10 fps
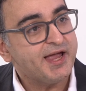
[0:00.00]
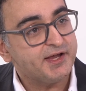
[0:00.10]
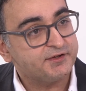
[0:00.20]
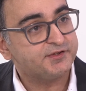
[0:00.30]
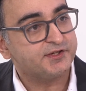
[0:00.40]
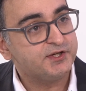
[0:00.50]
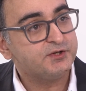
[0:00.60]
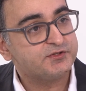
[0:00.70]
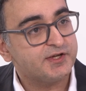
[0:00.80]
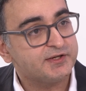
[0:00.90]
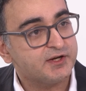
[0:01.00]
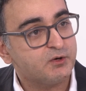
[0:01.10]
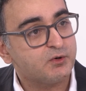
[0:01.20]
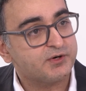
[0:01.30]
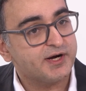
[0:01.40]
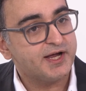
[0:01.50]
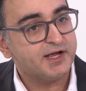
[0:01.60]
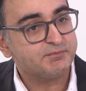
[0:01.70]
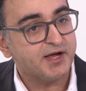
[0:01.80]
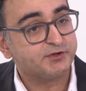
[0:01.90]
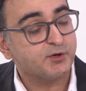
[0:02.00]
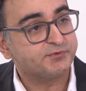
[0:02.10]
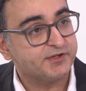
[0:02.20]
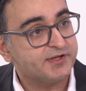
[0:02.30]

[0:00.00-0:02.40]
executing or adopting